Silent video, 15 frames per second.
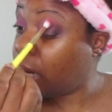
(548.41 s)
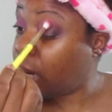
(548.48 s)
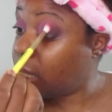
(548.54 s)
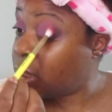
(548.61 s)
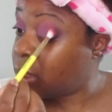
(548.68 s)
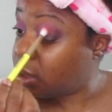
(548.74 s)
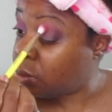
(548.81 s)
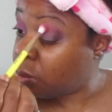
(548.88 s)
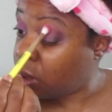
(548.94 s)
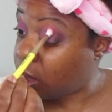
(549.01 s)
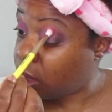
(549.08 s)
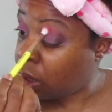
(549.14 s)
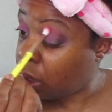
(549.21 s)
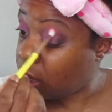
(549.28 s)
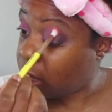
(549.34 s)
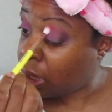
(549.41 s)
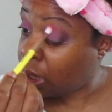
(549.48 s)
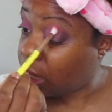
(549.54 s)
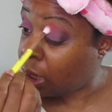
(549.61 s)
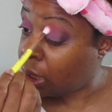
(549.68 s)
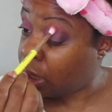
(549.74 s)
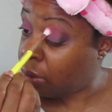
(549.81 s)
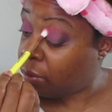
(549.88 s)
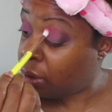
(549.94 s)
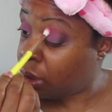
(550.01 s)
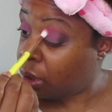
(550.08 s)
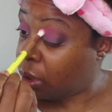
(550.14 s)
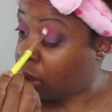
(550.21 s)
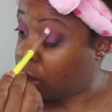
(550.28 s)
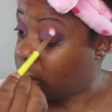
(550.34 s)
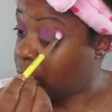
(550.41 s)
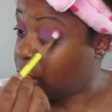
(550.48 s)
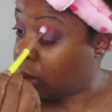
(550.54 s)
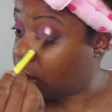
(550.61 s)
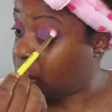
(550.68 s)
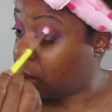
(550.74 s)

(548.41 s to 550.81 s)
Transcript: I just want to kind of give it a little.